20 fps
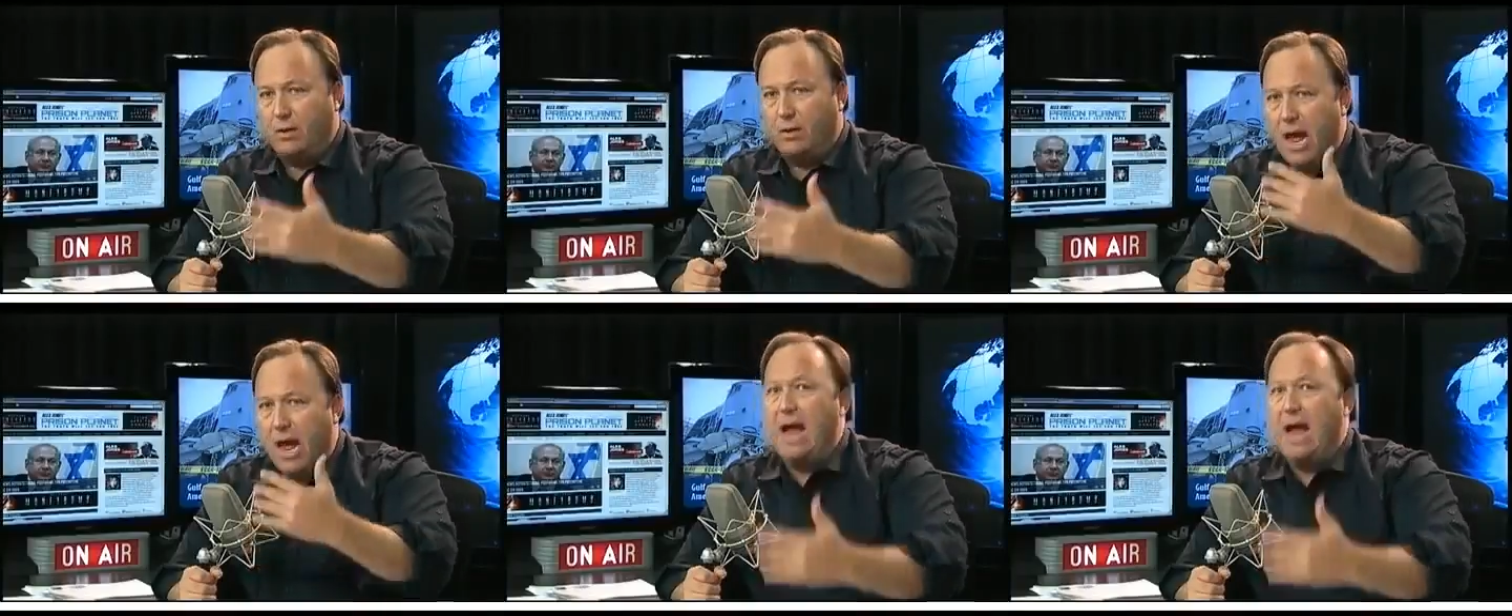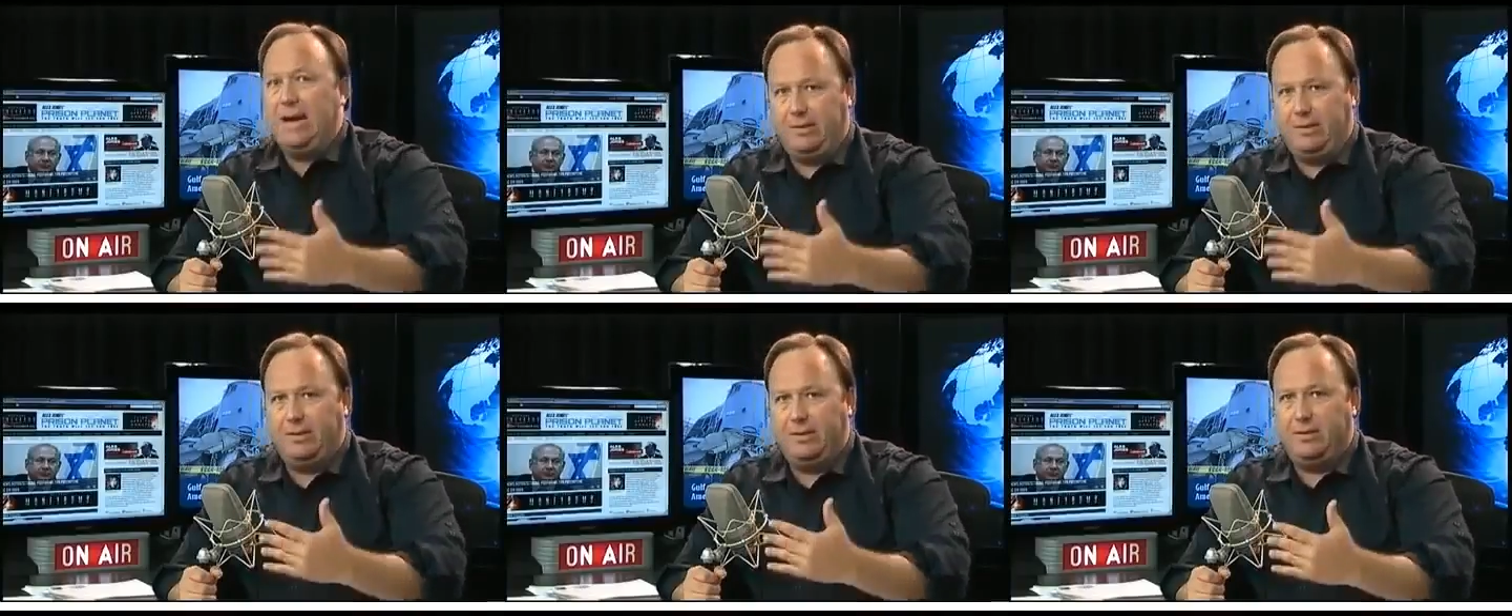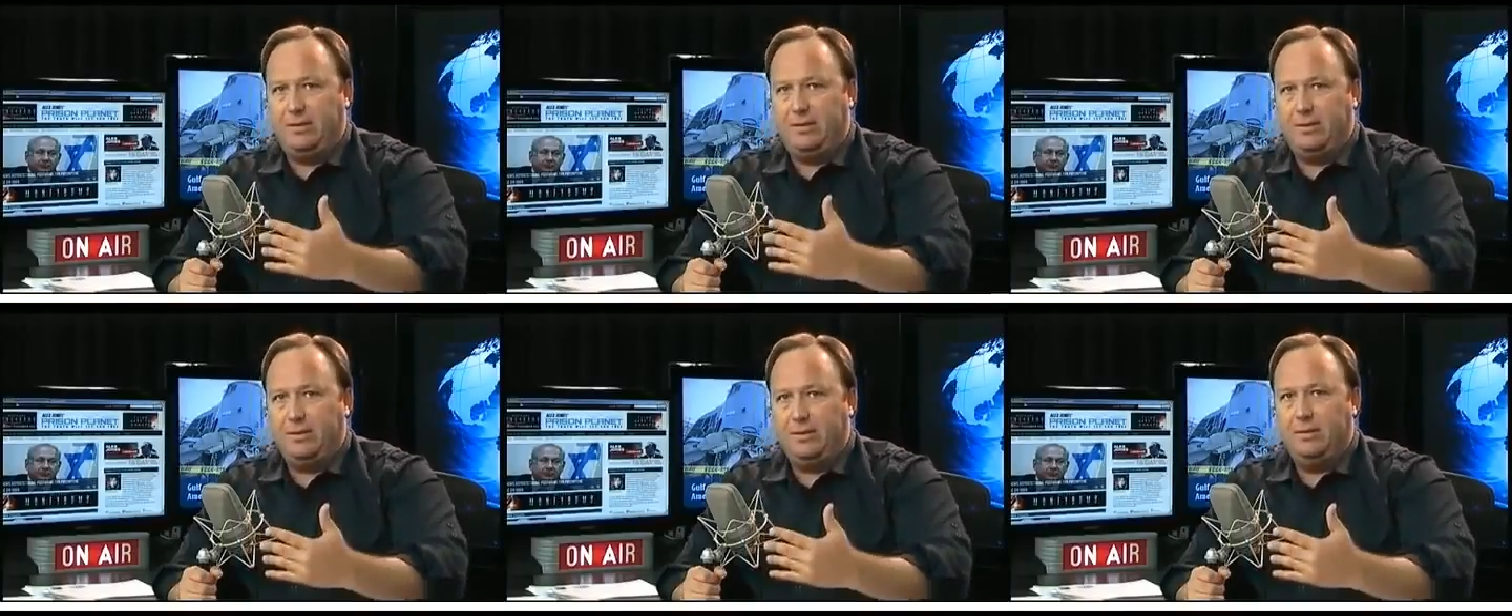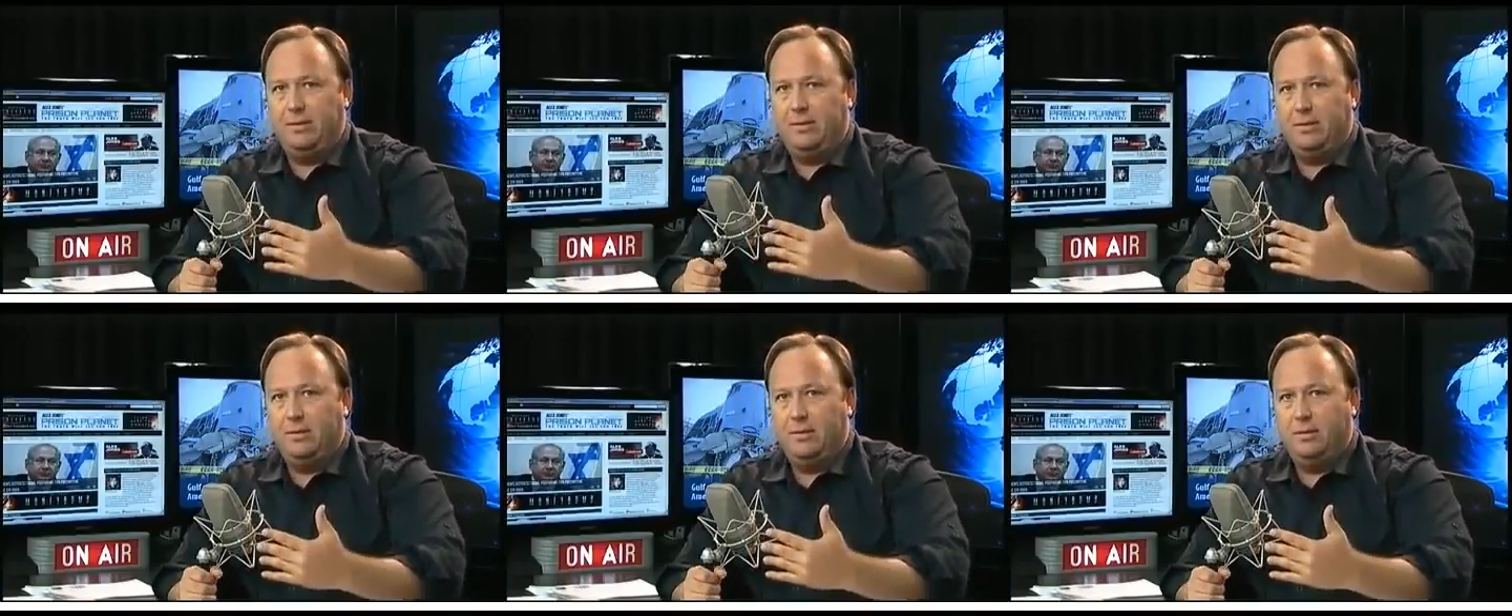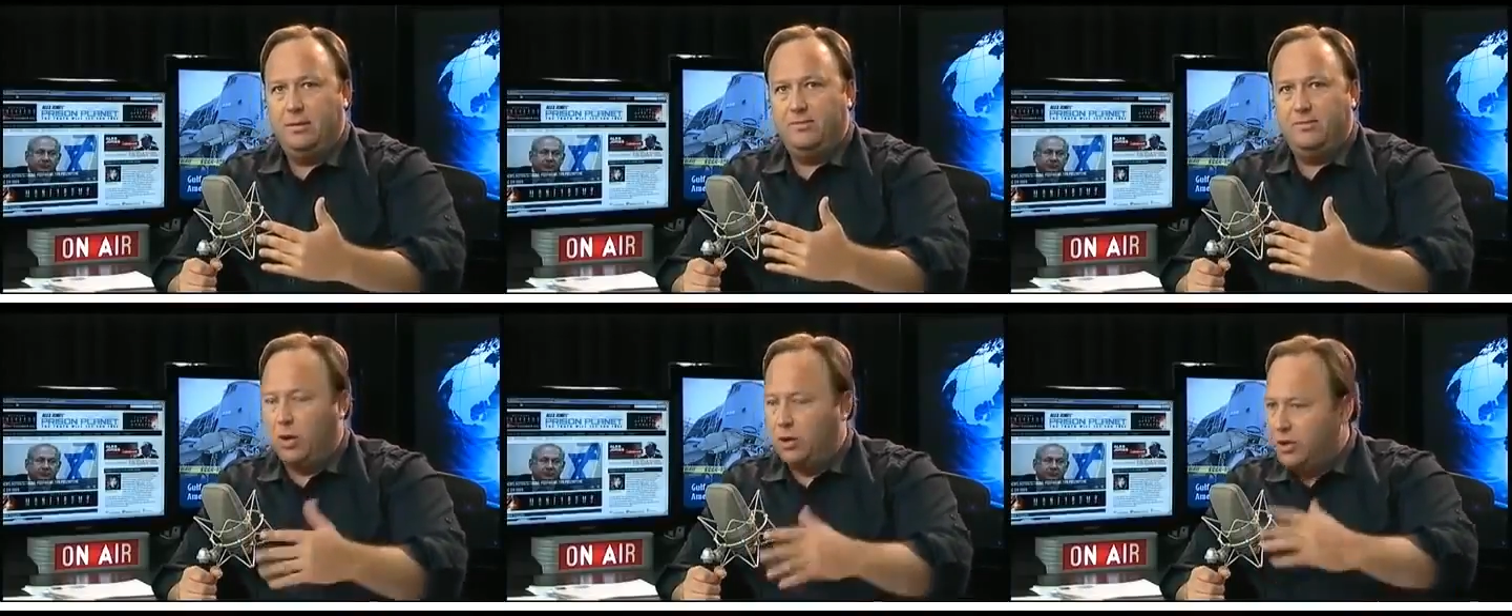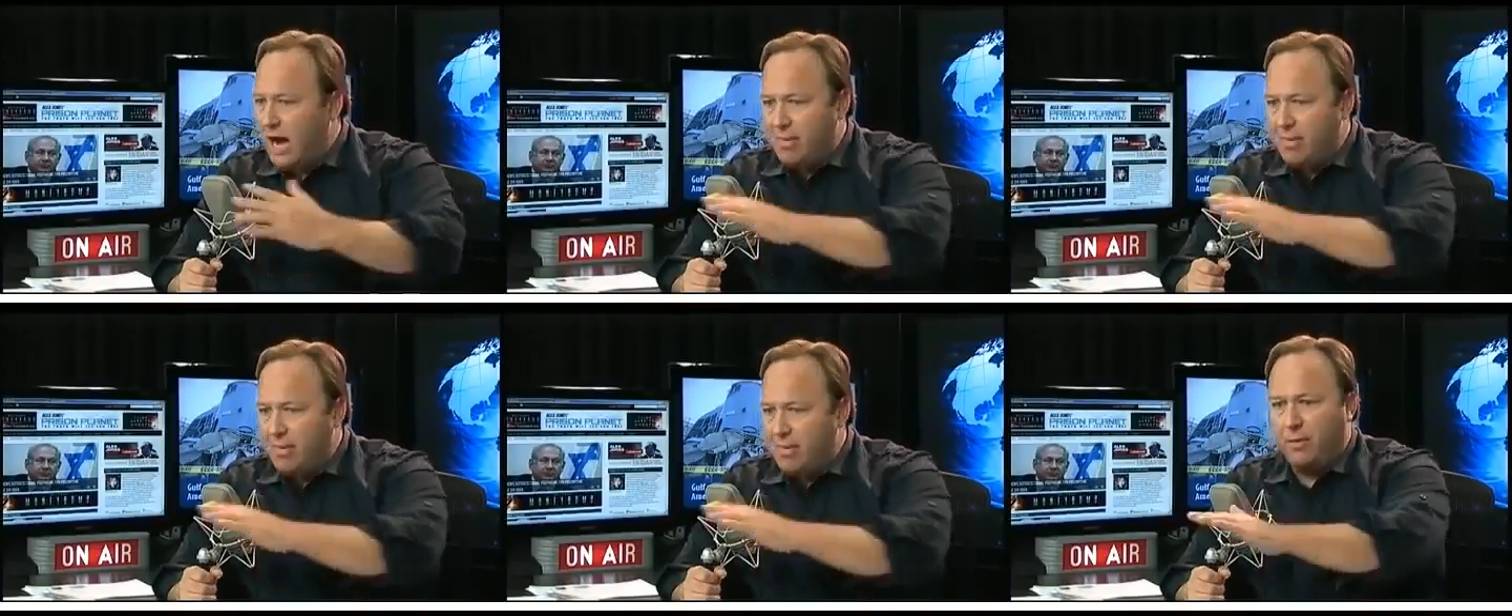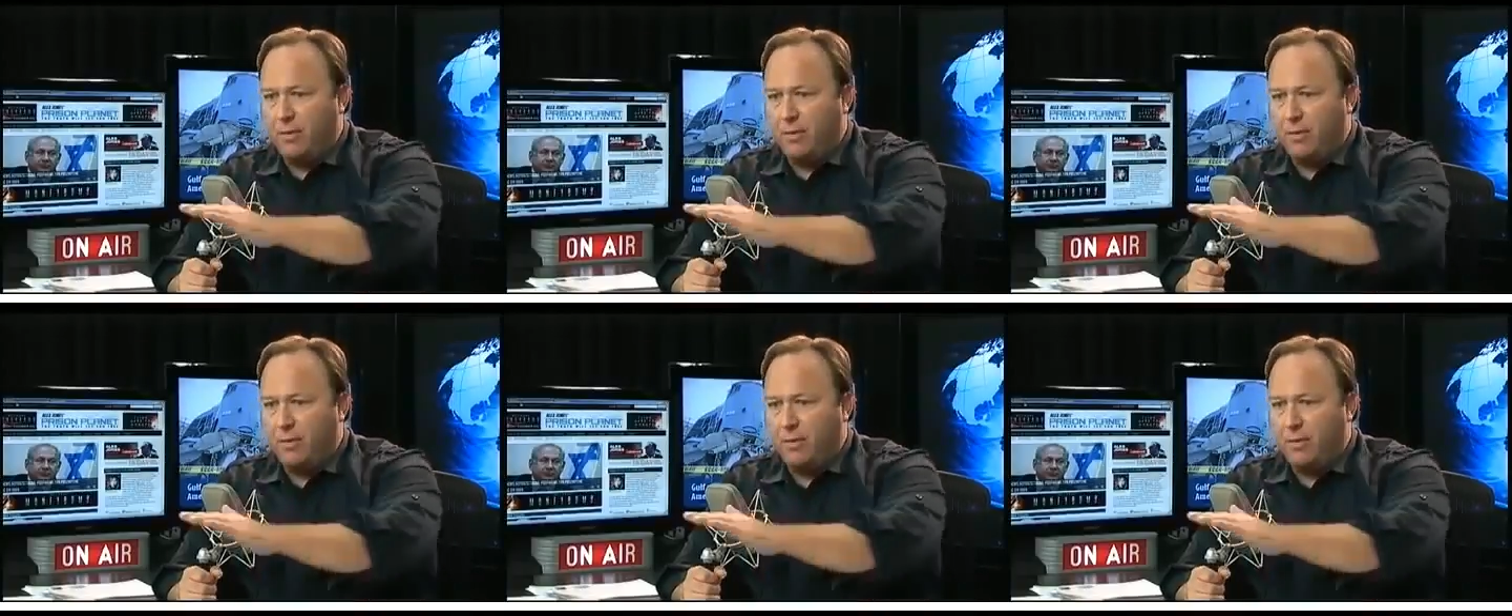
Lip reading: November 9th. First